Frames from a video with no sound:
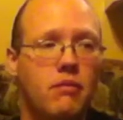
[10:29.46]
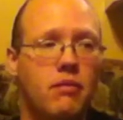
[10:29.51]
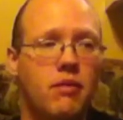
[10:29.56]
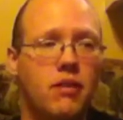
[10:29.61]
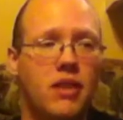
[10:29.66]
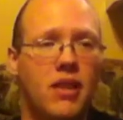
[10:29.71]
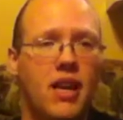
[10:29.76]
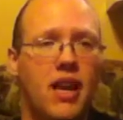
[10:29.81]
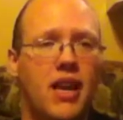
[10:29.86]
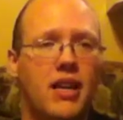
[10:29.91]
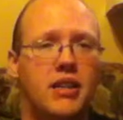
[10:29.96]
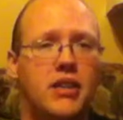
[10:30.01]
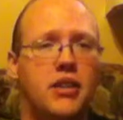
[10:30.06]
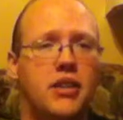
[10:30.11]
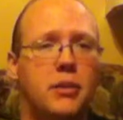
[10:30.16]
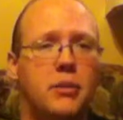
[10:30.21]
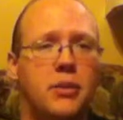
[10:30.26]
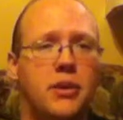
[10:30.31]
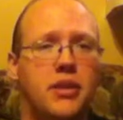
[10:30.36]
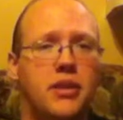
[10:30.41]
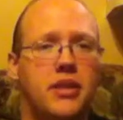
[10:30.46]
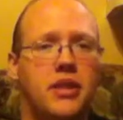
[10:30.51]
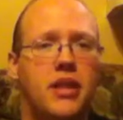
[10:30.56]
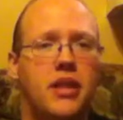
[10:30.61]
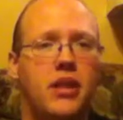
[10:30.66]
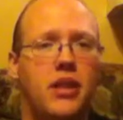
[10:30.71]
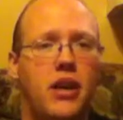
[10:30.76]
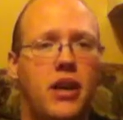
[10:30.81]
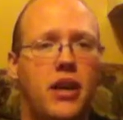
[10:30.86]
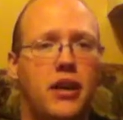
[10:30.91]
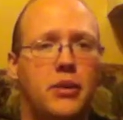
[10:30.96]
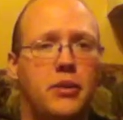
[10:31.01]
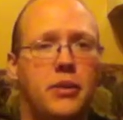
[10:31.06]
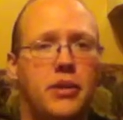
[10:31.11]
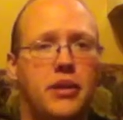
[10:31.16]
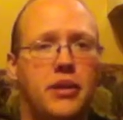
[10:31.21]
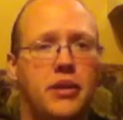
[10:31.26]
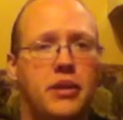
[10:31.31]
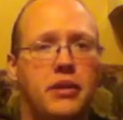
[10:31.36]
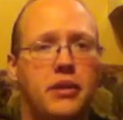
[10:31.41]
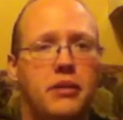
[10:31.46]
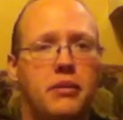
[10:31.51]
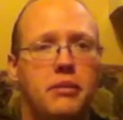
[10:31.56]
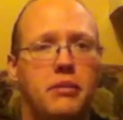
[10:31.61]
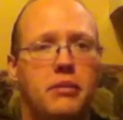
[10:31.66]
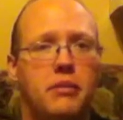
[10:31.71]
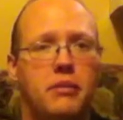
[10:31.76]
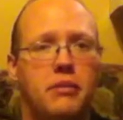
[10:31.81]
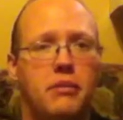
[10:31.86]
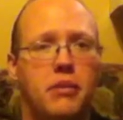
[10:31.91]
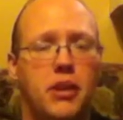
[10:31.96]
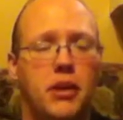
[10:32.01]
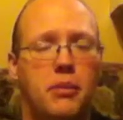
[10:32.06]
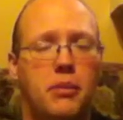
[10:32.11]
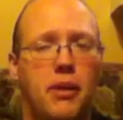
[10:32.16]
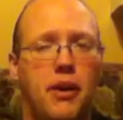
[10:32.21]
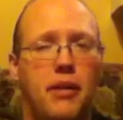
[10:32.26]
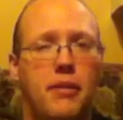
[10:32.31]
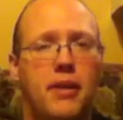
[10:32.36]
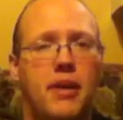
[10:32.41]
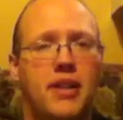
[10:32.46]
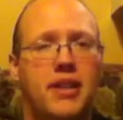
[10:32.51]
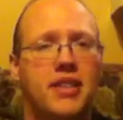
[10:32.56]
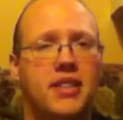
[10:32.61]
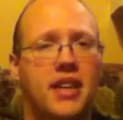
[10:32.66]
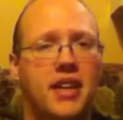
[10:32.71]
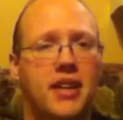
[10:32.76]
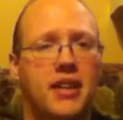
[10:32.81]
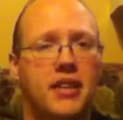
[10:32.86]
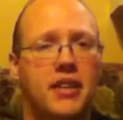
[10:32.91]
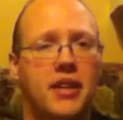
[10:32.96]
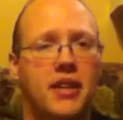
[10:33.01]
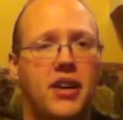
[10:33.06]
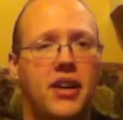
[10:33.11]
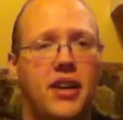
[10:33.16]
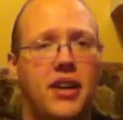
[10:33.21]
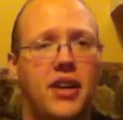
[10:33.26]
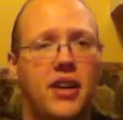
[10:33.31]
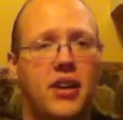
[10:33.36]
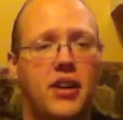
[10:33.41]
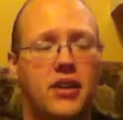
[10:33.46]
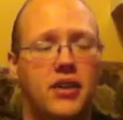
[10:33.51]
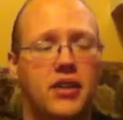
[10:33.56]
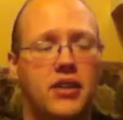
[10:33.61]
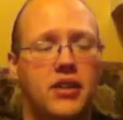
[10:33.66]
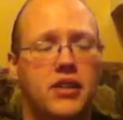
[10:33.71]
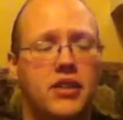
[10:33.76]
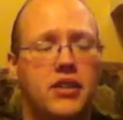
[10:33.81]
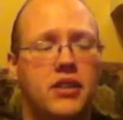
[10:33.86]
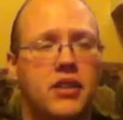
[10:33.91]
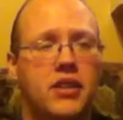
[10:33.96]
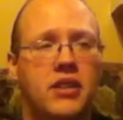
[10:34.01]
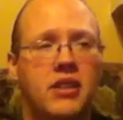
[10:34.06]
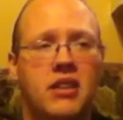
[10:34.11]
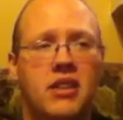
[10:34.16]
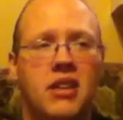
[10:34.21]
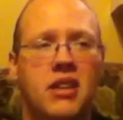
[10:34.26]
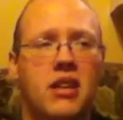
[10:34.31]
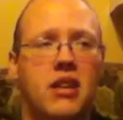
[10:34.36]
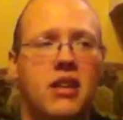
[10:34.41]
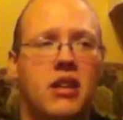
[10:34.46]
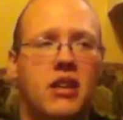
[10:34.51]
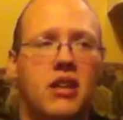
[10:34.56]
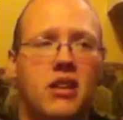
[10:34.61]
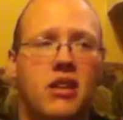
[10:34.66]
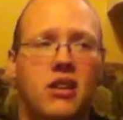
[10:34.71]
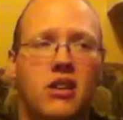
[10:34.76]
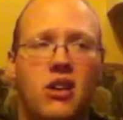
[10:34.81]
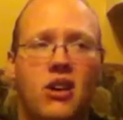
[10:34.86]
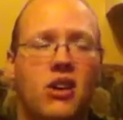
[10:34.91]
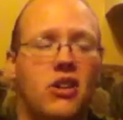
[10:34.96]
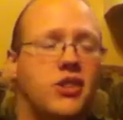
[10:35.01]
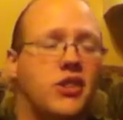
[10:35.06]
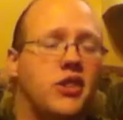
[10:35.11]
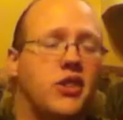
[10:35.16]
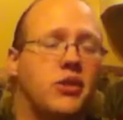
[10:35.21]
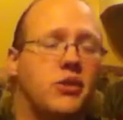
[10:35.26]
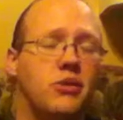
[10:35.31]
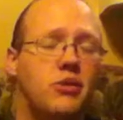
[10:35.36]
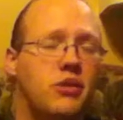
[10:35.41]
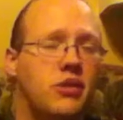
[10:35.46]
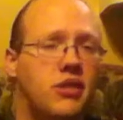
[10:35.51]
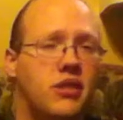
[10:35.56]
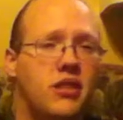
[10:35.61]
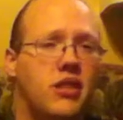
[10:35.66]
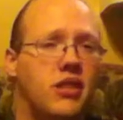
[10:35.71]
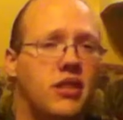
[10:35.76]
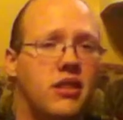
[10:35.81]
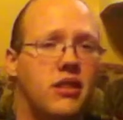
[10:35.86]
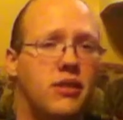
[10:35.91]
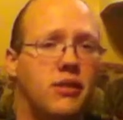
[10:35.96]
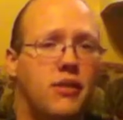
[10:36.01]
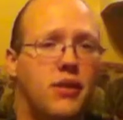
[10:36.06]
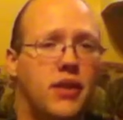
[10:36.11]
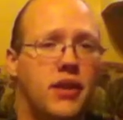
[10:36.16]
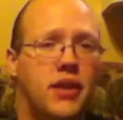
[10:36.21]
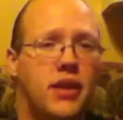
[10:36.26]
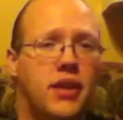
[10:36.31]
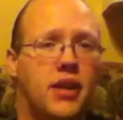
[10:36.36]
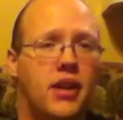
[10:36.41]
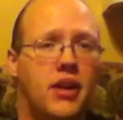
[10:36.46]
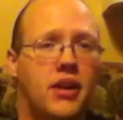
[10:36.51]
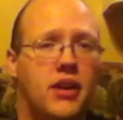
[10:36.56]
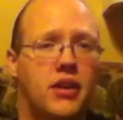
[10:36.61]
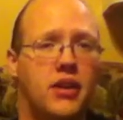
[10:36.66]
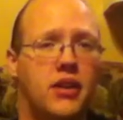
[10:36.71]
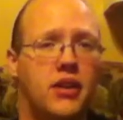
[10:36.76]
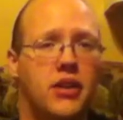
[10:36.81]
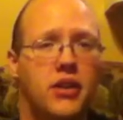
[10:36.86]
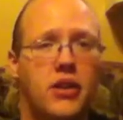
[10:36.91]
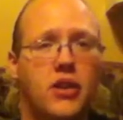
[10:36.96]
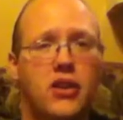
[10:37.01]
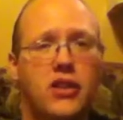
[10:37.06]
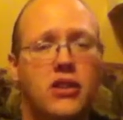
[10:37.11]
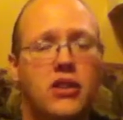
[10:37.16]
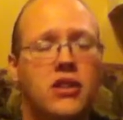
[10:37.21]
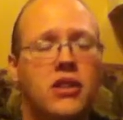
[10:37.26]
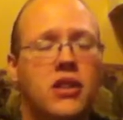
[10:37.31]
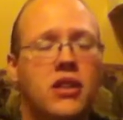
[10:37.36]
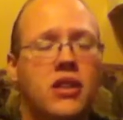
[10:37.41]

The actor that plays Klein, one of the primary secondary characters, also doesn't fit the character at all.